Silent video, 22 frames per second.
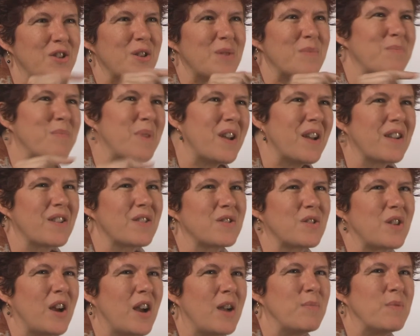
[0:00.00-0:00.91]
hunt and peck
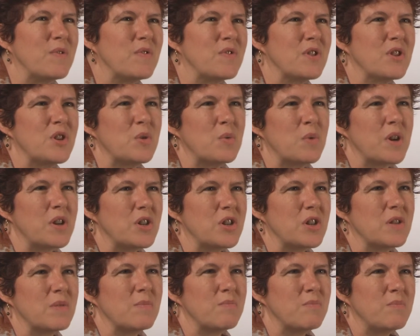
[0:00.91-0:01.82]
type of
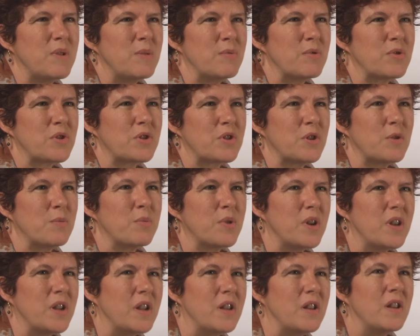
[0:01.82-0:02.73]
situation. People still
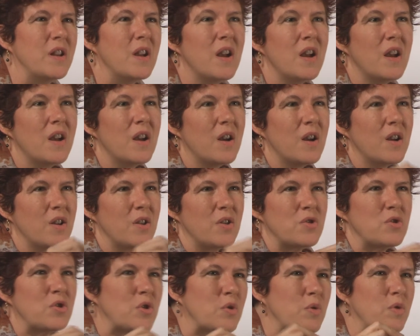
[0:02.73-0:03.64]
put in,
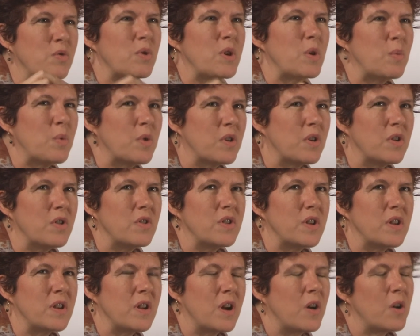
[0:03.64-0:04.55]
you know, two or three
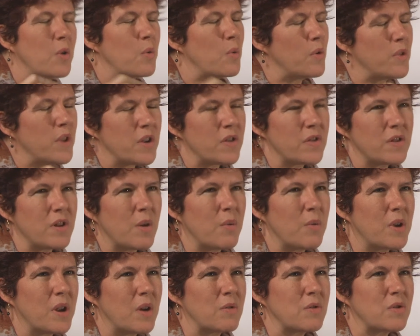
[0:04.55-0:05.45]
words and, oh, well, that's
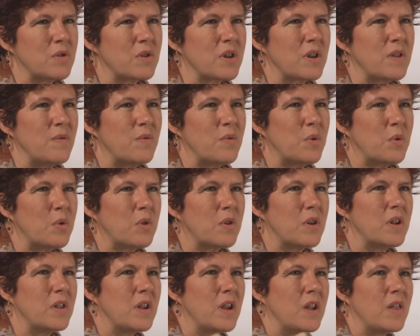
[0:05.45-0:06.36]
not what I was looking
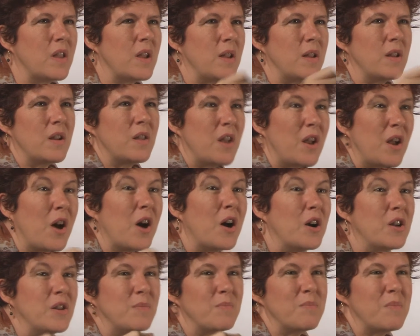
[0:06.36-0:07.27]
for, and they
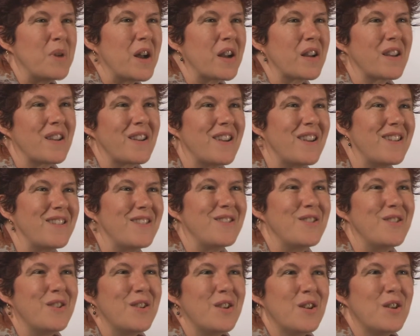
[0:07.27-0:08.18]
hunt and peck
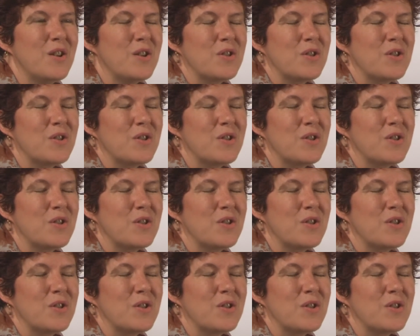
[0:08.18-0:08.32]
again.